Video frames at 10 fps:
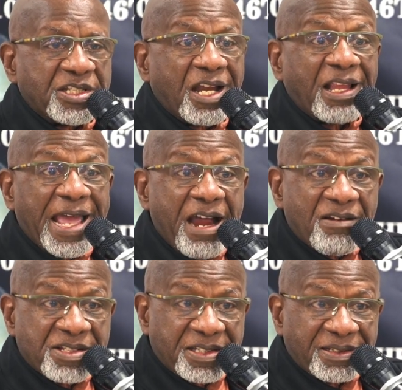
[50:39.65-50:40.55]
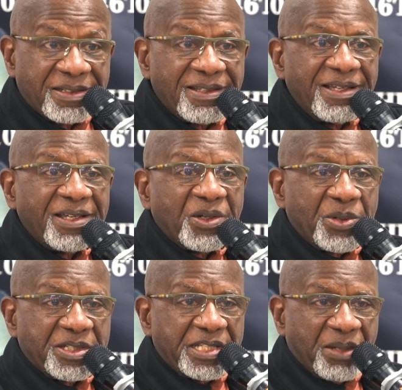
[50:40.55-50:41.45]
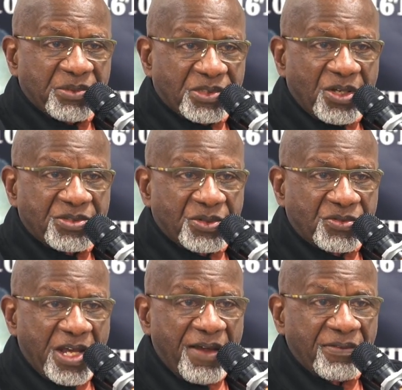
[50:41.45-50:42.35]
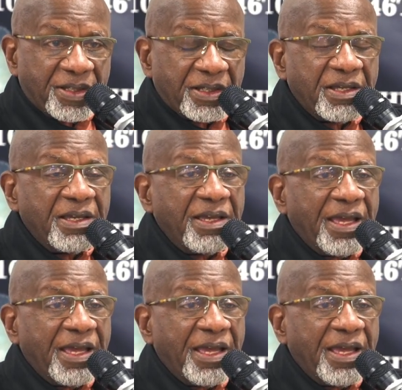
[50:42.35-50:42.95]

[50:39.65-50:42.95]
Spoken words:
Donald Harrison quintet was also traveling,